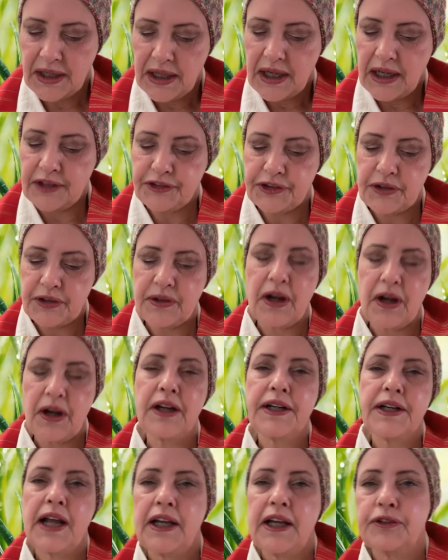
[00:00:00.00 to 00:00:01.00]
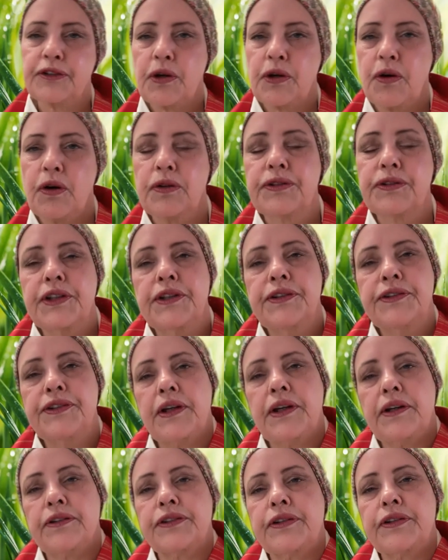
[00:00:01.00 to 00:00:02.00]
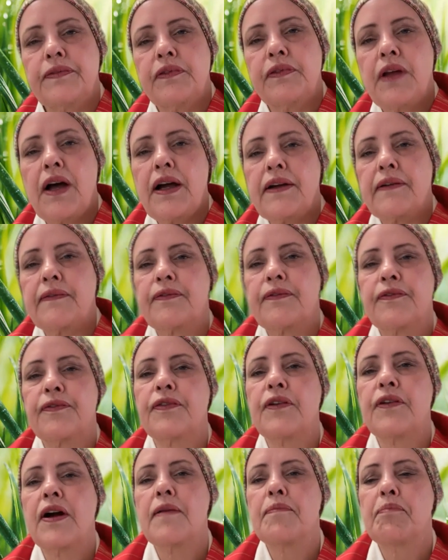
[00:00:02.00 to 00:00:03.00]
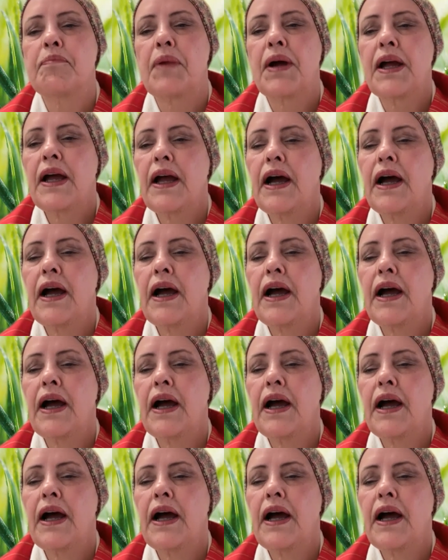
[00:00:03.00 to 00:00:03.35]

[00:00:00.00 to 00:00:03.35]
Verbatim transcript: And so God has all details of life from